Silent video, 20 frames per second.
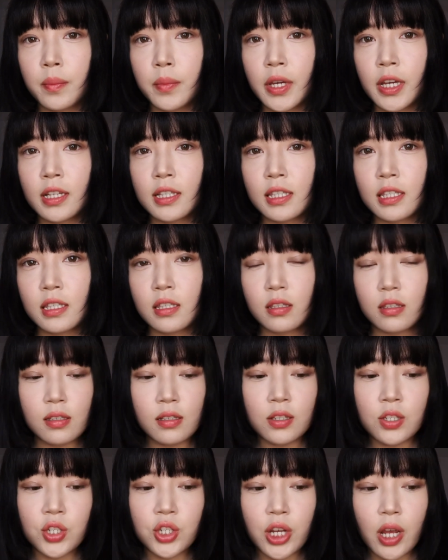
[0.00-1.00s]
It's
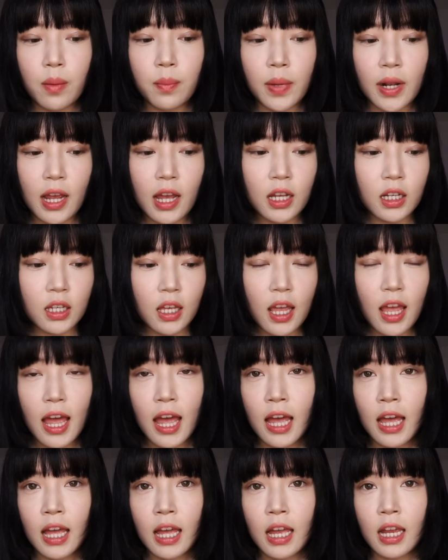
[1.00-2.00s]
jet black
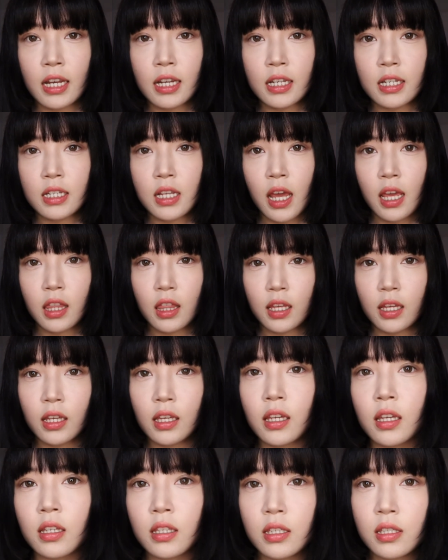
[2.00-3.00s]
and I
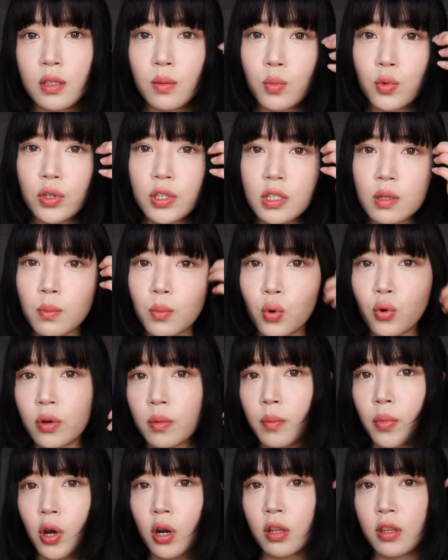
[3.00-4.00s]
think is the most
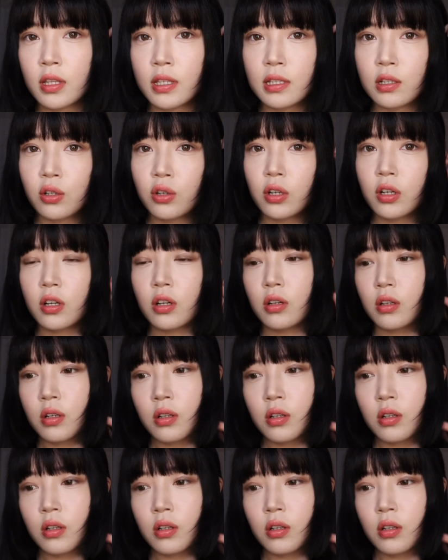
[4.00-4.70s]
important part of this look.